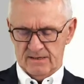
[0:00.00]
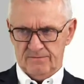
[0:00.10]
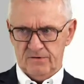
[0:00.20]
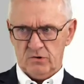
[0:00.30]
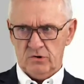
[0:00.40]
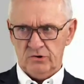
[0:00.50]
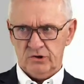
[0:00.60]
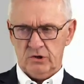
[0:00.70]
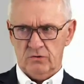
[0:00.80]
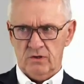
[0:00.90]
if your
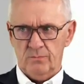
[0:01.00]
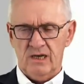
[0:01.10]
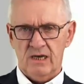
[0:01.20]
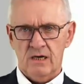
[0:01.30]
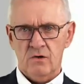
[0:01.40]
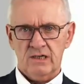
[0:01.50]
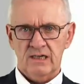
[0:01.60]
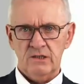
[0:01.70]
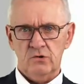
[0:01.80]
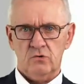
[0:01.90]
costs go up, how
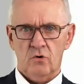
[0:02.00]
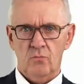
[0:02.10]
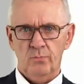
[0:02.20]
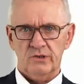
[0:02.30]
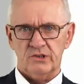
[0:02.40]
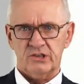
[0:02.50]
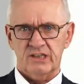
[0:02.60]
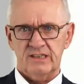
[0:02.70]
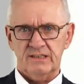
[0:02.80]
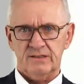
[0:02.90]
can you
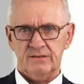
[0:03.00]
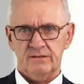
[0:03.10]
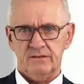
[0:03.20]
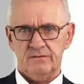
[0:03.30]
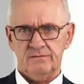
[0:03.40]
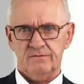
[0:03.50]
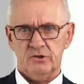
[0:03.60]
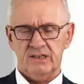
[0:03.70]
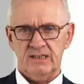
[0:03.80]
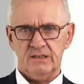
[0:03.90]
compensate
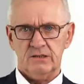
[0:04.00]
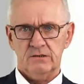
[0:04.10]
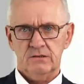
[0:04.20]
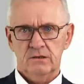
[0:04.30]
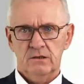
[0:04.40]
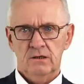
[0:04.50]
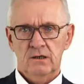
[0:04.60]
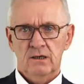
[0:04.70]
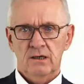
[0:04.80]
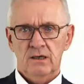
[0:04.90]
for that?
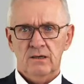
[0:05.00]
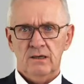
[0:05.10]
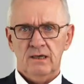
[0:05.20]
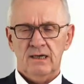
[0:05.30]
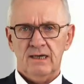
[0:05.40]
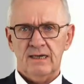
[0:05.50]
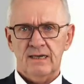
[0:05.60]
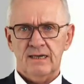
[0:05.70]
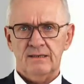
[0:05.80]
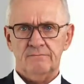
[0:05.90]

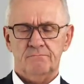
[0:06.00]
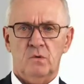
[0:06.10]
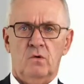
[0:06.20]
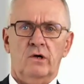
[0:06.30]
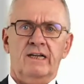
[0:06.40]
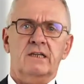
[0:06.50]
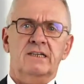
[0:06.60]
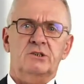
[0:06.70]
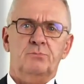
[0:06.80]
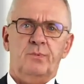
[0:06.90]
Or at
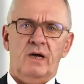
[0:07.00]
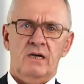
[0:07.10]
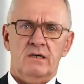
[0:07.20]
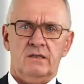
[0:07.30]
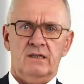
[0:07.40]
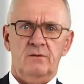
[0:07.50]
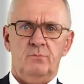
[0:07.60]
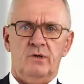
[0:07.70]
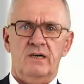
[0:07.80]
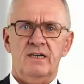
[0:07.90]
least partly
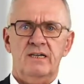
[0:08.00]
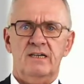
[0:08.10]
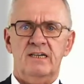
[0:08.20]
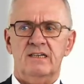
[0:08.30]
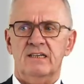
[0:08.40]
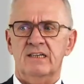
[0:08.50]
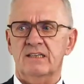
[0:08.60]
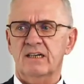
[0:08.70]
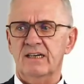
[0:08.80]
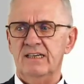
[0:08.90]
by
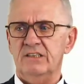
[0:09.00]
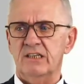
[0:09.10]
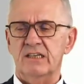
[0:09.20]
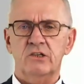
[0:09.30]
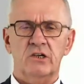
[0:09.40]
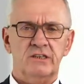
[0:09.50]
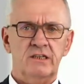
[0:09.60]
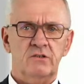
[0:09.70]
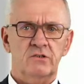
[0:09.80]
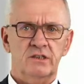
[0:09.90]
increasing
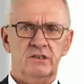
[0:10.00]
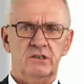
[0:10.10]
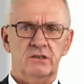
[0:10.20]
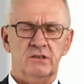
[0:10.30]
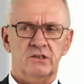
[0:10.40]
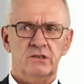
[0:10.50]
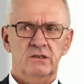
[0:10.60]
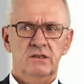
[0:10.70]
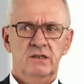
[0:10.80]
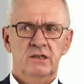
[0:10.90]
cutting conditions.